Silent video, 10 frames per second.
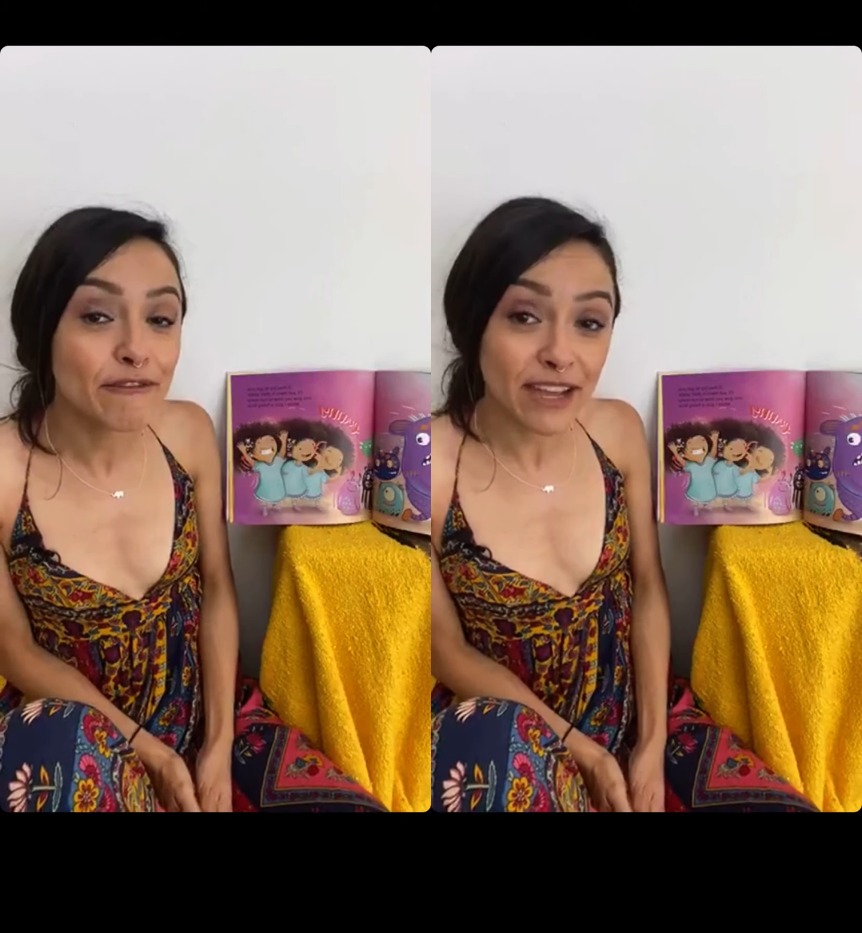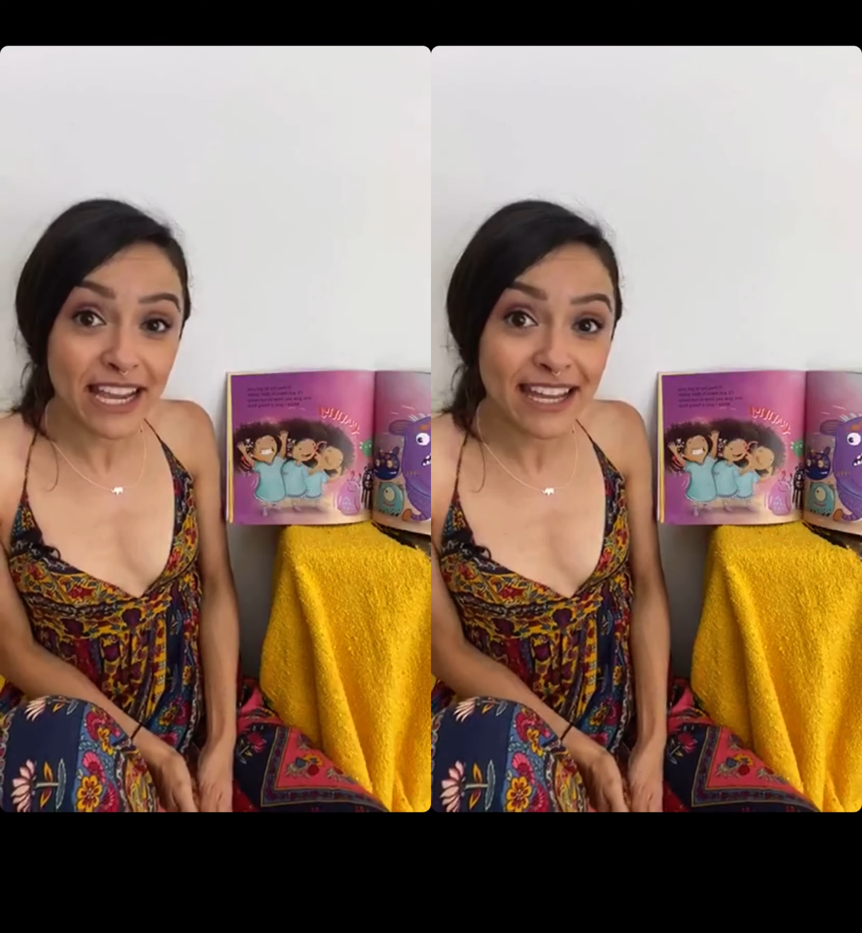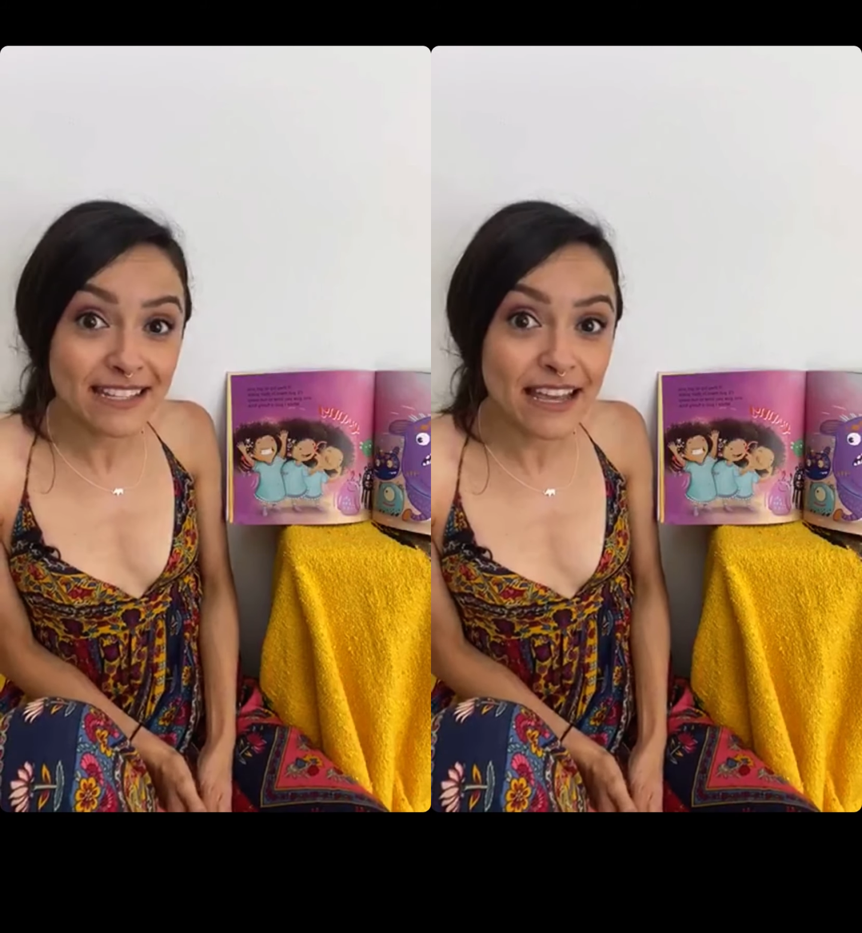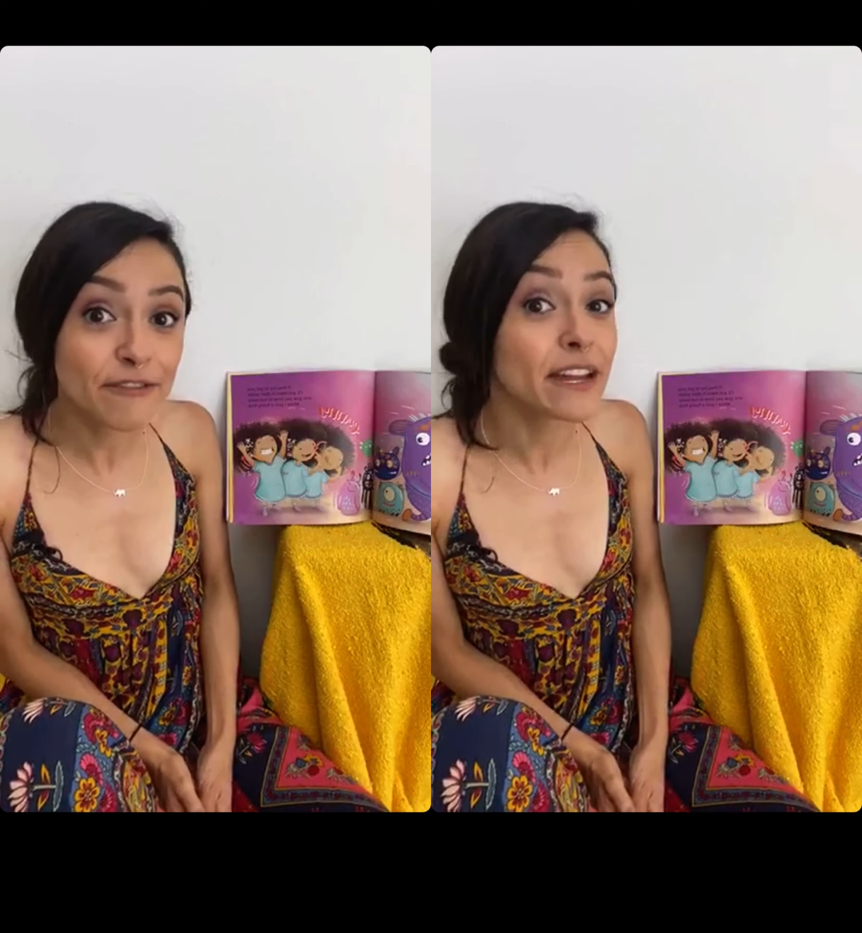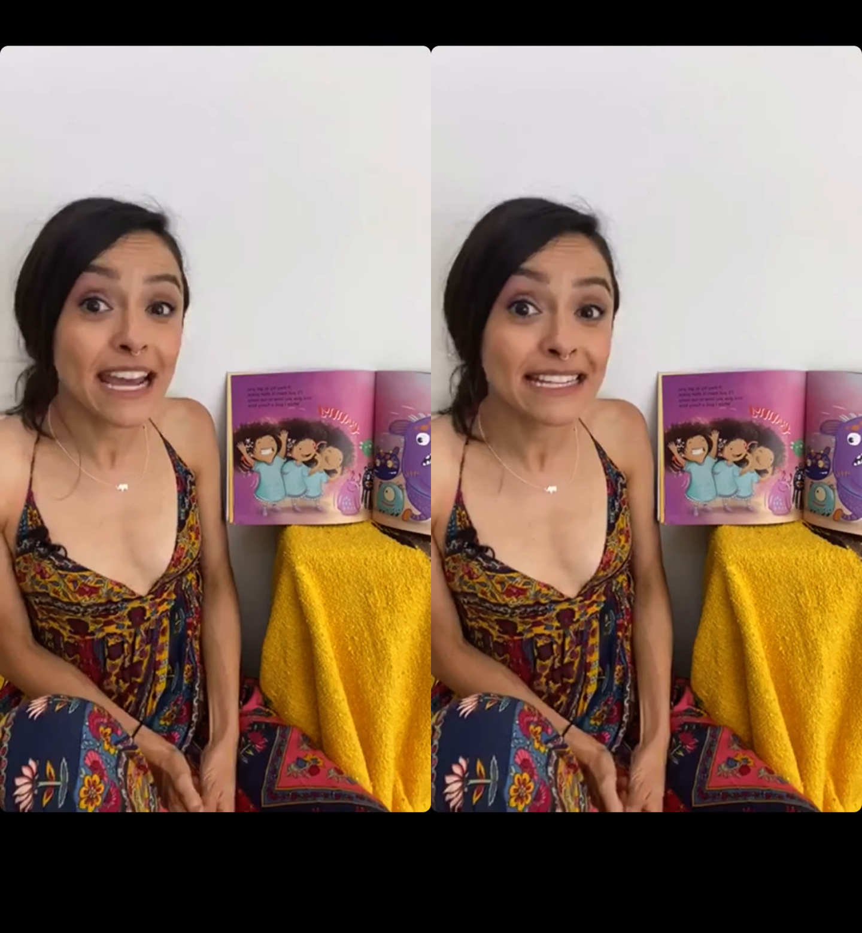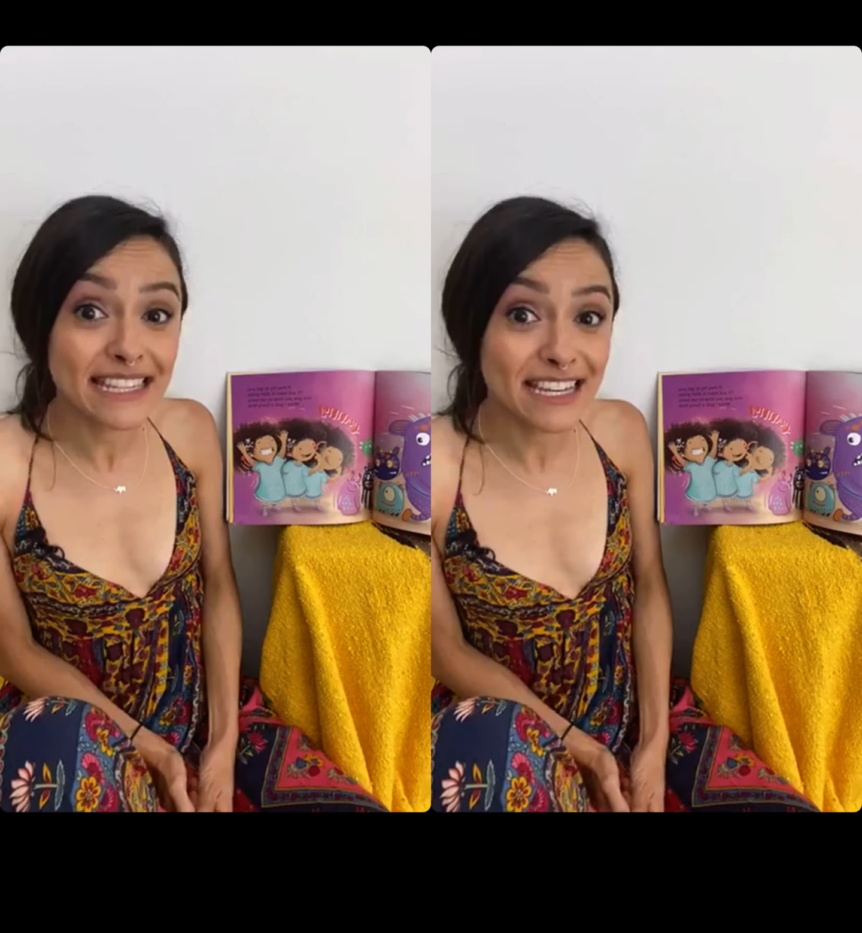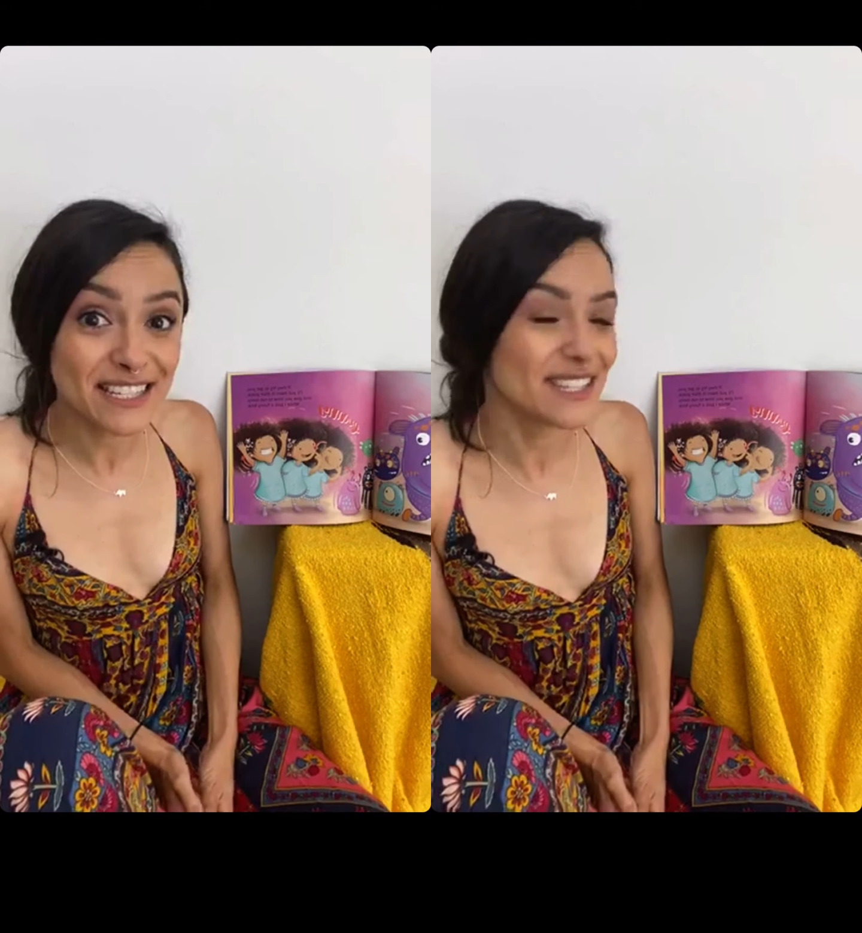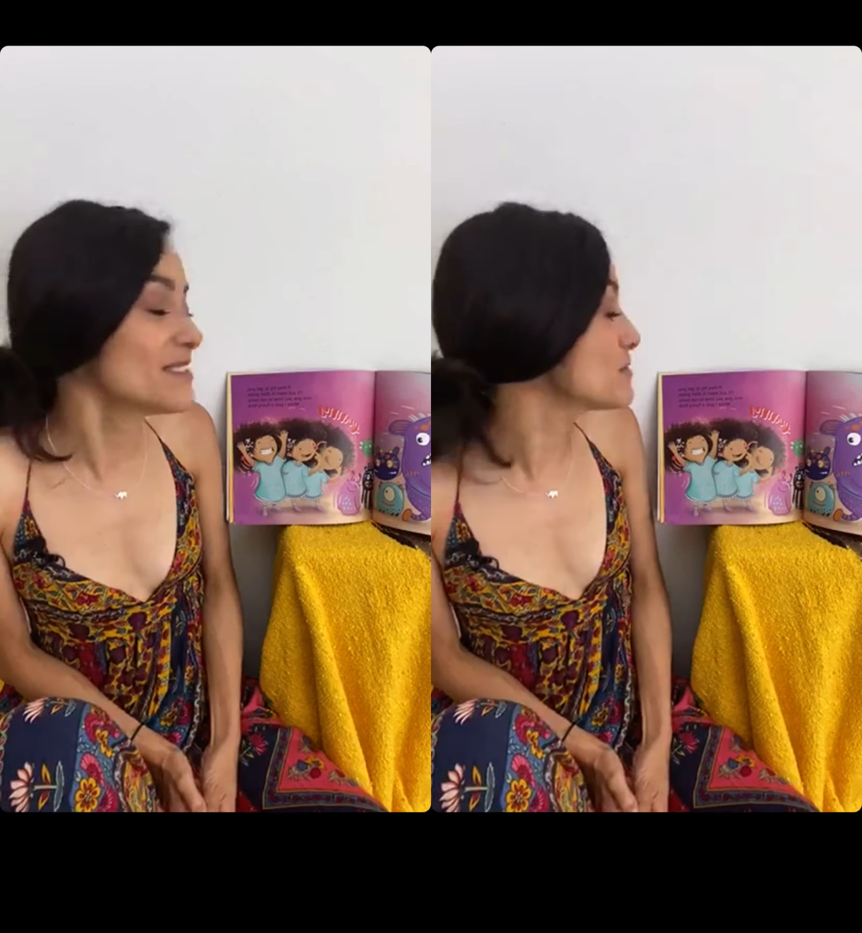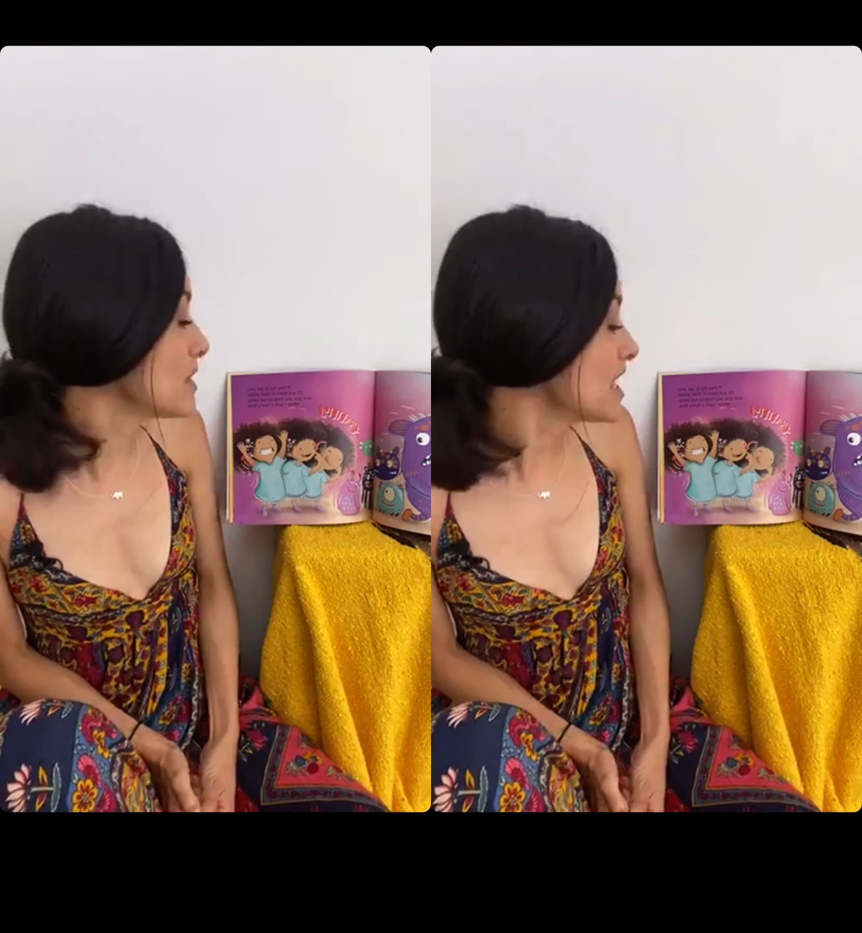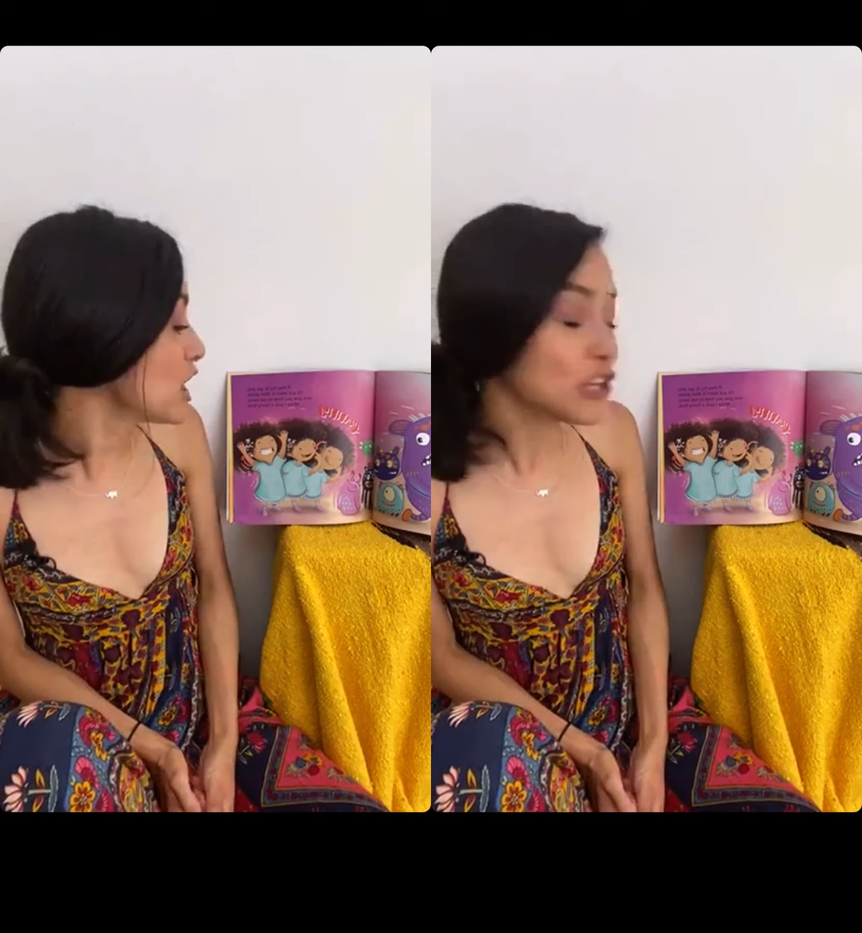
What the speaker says: Vanessa, excuse me,